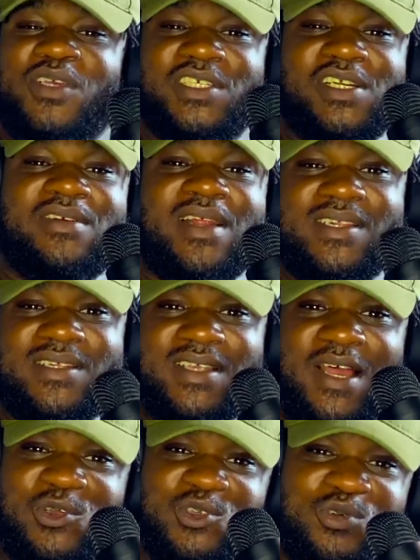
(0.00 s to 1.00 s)
So a
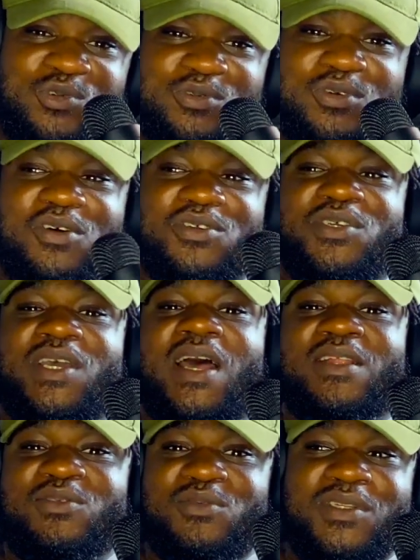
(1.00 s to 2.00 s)
generalist sounds cool because
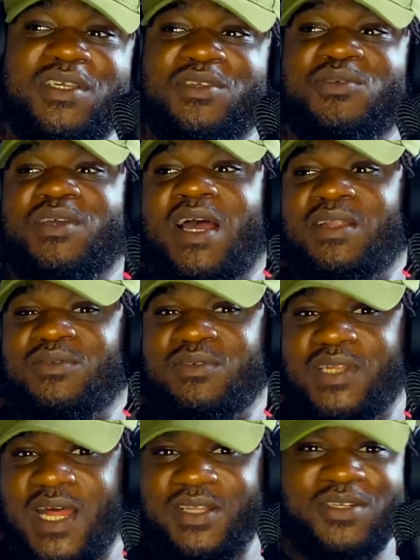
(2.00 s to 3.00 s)
you can do this, you
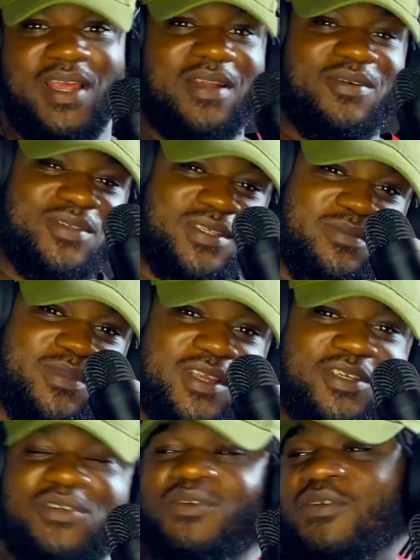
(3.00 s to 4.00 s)
can do that, you can run
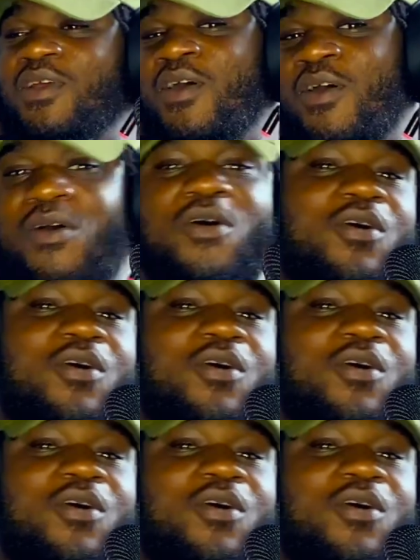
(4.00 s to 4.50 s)
simulation,